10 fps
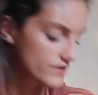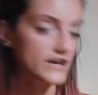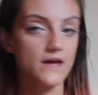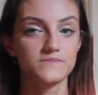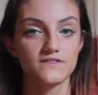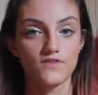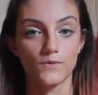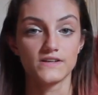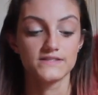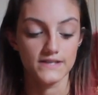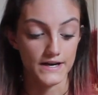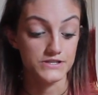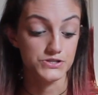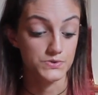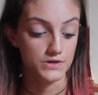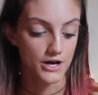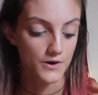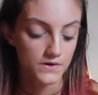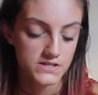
the names of the ones that I do know.